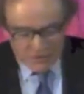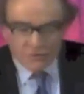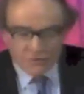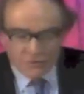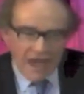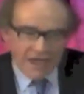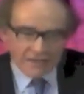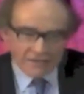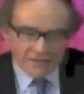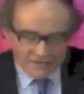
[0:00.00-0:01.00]
true.
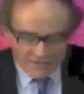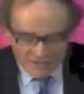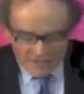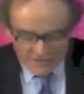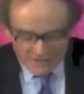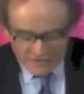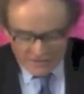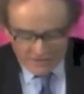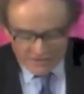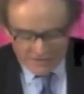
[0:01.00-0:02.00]
I often used to
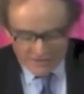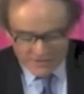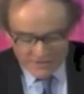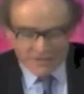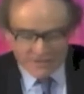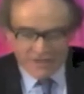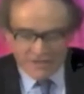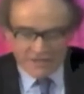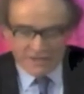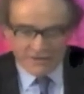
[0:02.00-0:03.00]
go to press
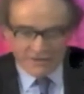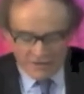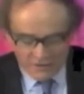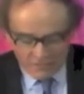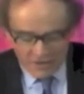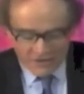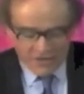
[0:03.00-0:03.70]
conferences like this where a